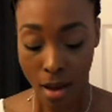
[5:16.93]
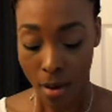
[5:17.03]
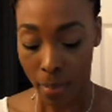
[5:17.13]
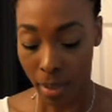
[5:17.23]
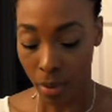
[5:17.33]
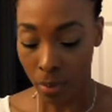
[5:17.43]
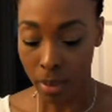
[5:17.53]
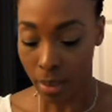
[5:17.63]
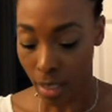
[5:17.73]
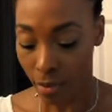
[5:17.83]
but it
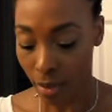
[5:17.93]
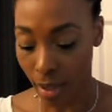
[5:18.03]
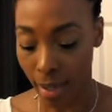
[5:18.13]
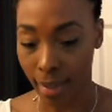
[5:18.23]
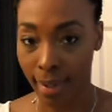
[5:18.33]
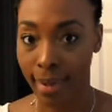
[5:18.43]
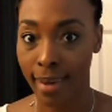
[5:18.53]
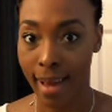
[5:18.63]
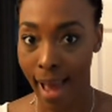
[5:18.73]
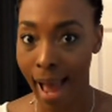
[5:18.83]
was never like
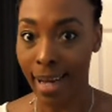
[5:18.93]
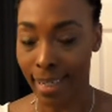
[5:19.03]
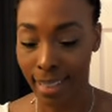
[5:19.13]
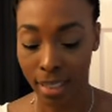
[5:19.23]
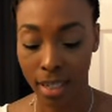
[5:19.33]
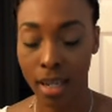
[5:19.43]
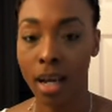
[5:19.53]
acne.